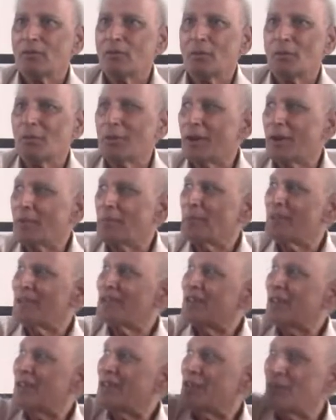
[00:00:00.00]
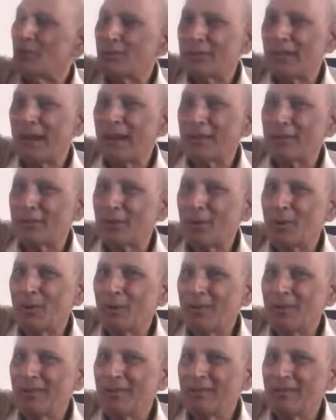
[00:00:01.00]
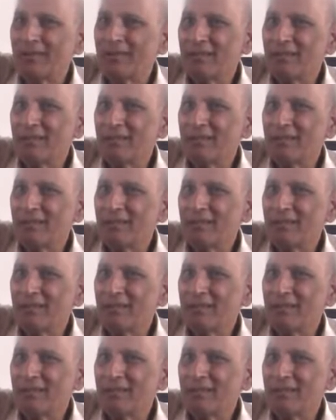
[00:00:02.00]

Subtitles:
you wouldn't be sent to dhatu,